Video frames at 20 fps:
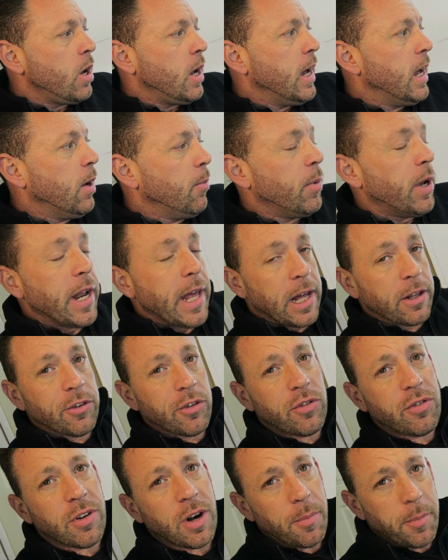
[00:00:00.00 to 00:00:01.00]
um, and it
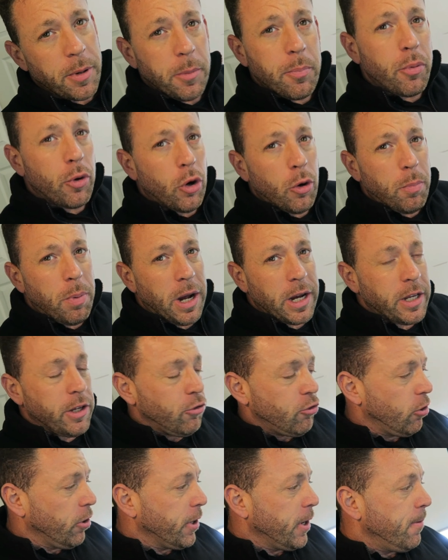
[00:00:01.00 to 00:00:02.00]
had the ceramic pro
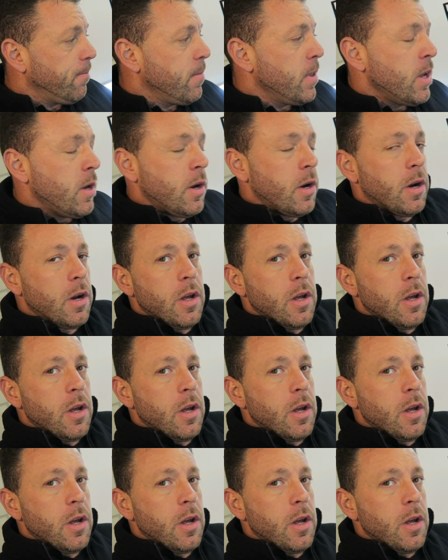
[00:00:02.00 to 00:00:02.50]
package on it